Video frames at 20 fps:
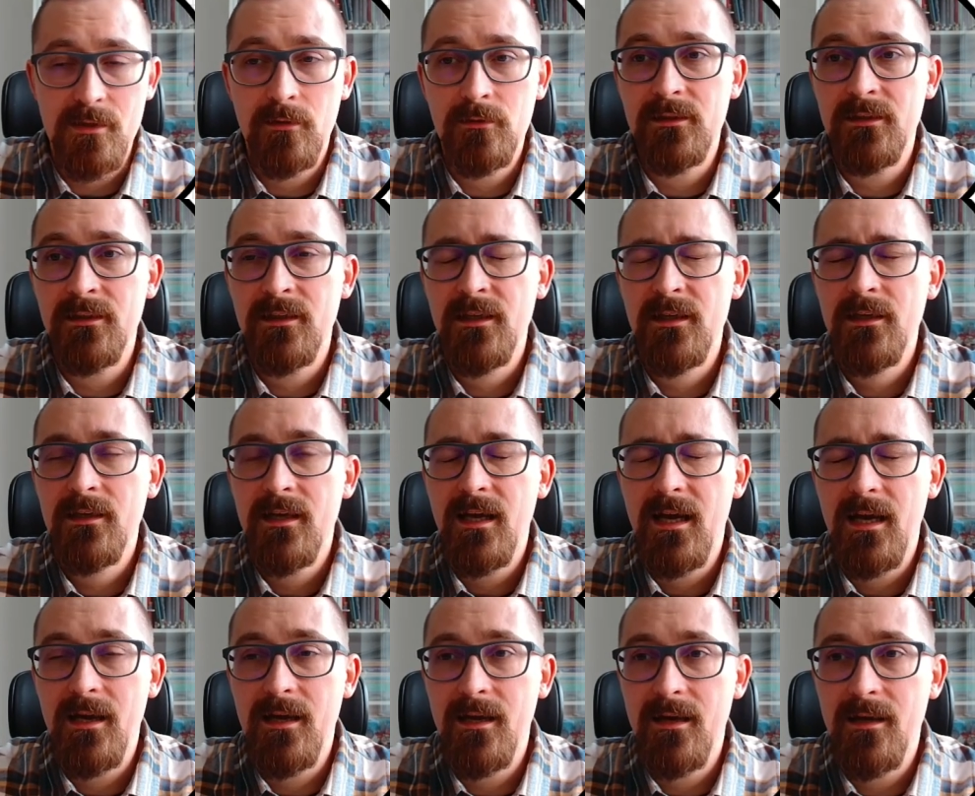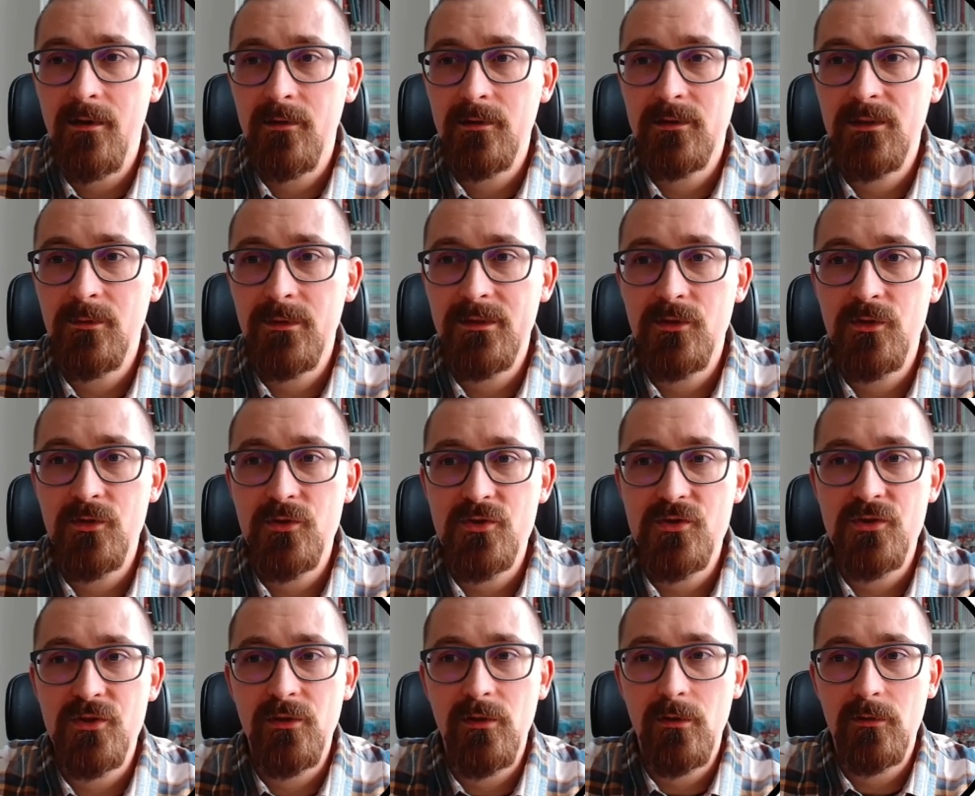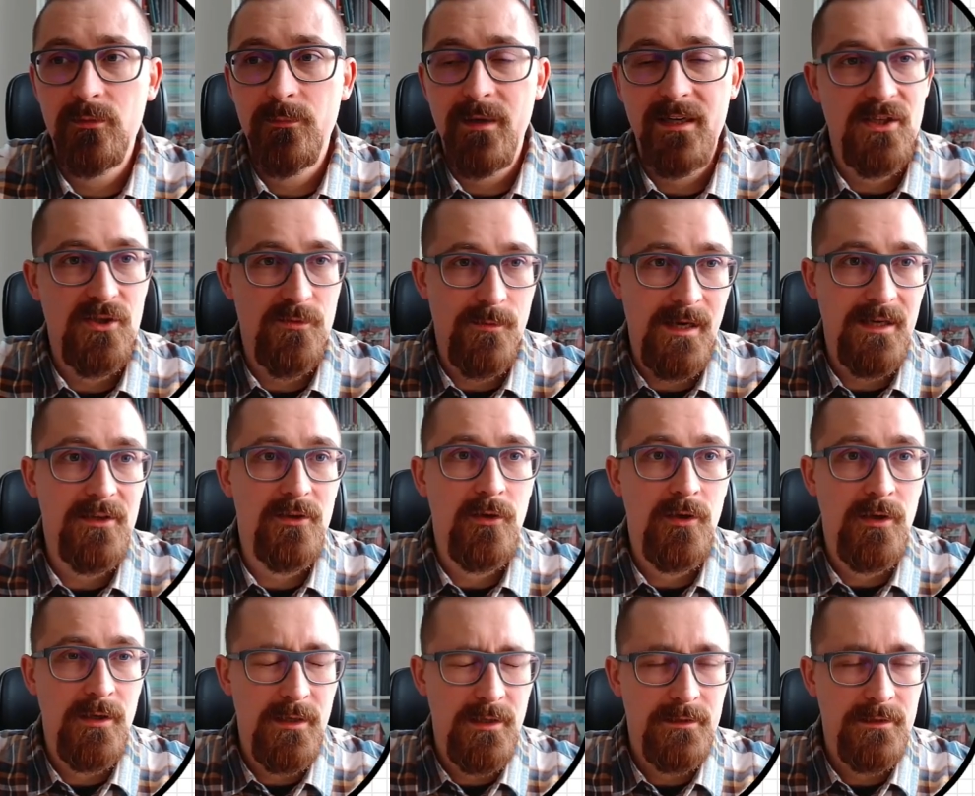Only when you use the loadPackage macro,